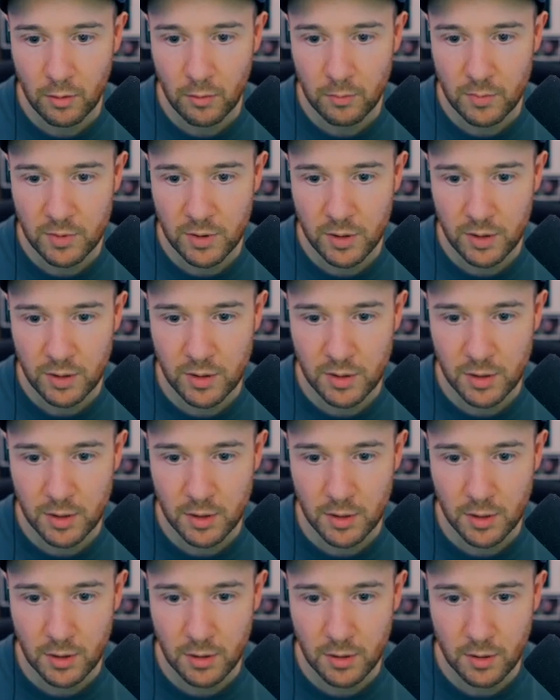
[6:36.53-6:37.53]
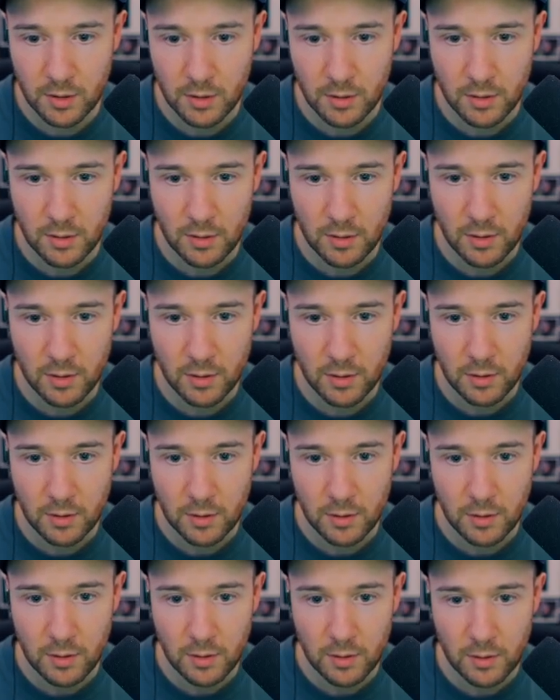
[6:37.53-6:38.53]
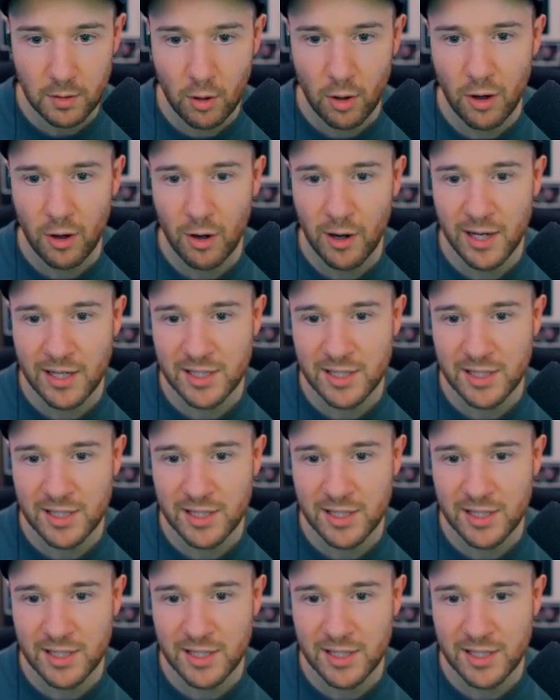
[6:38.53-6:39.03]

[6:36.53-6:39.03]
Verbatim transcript: Umtiti. Oh,